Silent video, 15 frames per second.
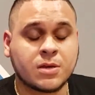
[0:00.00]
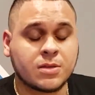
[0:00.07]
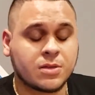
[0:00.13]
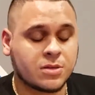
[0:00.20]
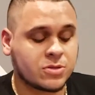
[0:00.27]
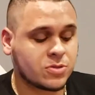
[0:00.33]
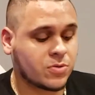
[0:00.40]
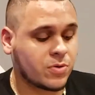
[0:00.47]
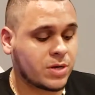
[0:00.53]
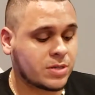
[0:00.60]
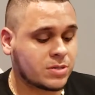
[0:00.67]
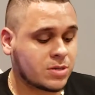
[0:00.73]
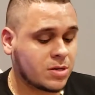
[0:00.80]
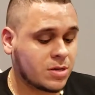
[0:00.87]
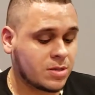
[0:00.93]
the
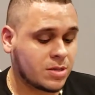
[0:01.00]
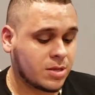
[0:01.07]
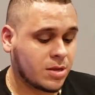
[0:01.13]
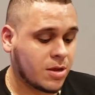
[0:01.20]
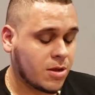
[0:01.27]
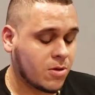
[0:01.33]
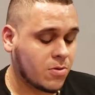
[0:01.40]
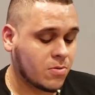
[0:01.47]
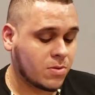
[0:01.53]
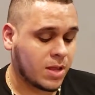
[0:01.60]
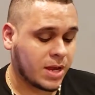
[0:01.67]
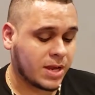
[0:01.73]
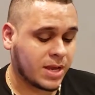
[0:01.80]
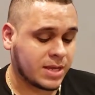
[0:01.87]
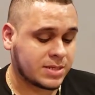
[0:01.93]
screen's good to go.
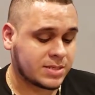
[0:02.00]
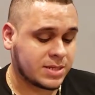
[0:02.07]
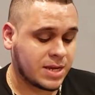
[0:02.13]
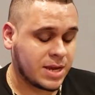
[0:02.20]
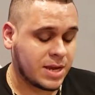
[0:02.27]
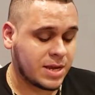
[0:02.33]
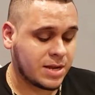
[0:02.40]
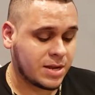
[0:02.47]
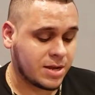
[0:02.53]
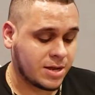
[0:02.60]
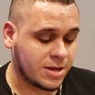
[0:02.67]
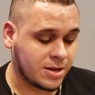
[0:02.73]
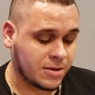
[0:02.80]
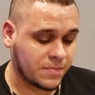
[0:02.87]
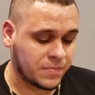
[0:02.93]
Like I said,
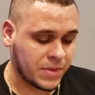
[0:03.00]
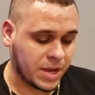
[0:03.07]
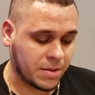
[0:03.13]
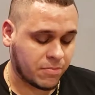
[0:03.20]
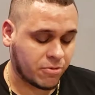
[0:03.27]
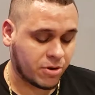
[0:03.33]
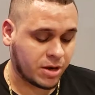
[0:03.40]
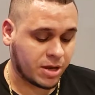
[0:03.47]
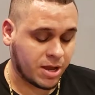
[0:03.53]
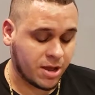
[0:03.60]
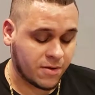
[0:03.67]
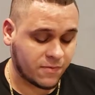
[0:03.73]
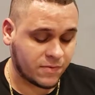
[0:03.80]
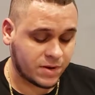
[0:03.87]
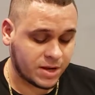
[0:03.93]
I'm pretty
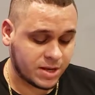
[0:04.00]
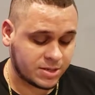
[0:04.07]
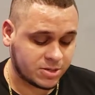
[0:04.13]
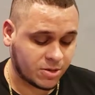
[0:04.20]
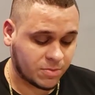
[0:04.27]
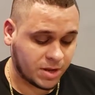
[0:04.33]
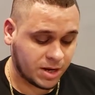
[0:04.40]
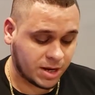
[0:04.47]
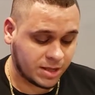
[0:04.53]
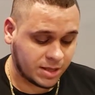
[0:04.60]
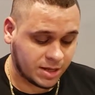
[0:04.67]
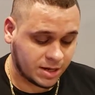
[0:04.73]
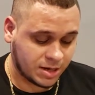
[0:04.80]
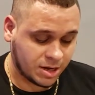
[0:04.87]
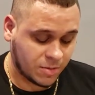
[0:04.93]
confident, so I'm not going to
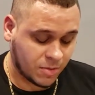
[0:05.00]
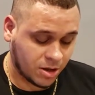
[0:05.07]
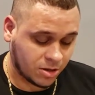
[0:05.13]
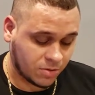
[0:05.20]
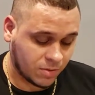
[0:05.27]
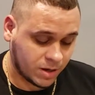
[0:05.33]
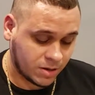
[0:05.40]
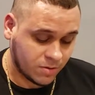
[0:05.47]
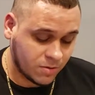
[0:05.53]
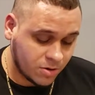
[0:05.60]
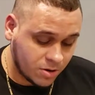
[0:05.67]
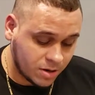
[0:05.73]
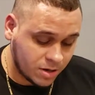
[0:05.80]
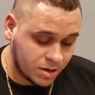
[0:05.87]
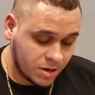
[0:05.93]
let it come all the way
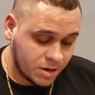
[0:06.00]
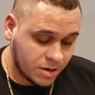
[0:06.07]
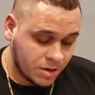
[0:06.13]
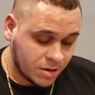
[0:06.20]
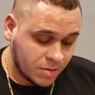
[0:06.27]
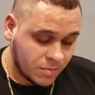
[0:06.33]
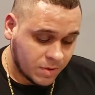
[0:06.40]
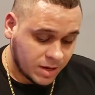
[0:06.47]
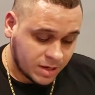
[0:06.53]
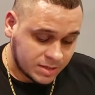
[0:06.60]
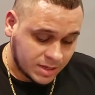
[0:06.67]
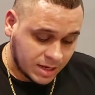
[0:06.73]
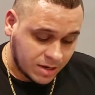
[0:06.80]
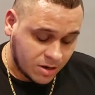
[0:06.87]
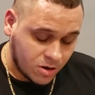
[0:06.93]
on because
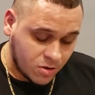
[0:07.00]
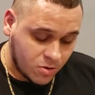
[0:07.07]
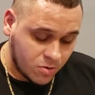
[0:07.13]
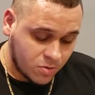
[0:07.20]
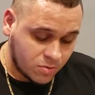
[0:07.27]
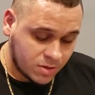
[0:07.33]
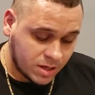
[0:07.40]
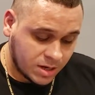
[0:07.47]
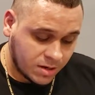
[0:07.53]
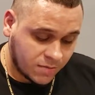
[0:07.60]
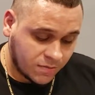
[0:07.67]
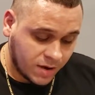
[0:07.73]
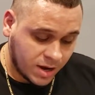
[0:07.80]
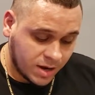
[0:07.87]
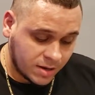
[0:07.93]
I know that it's
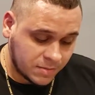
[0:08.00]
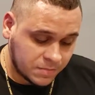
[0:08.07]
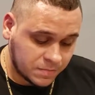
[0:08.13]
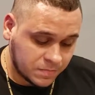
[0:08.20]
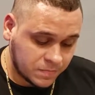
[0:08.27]
fine.